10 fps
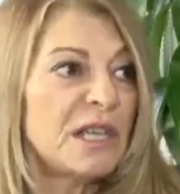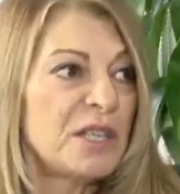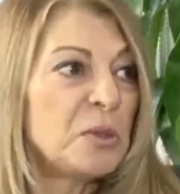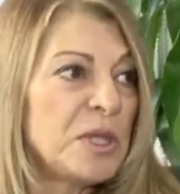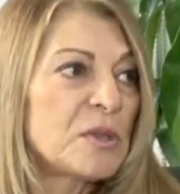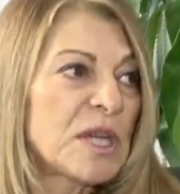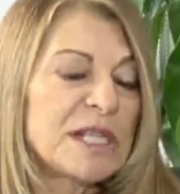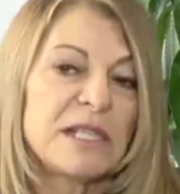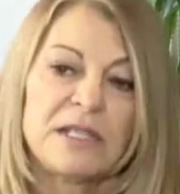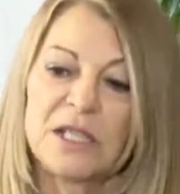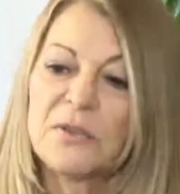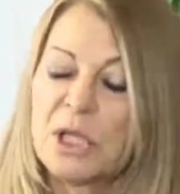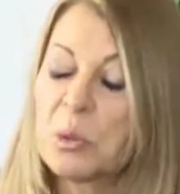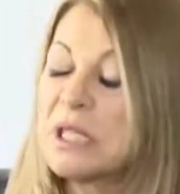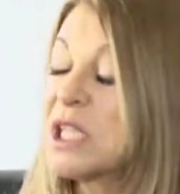and who is rising their
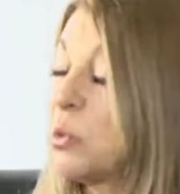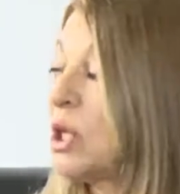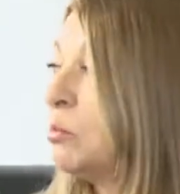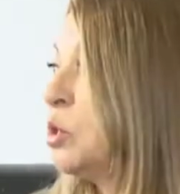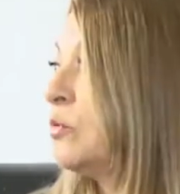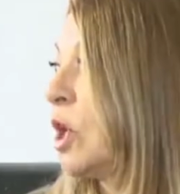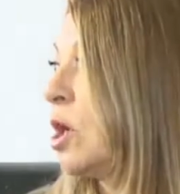frequency will move on.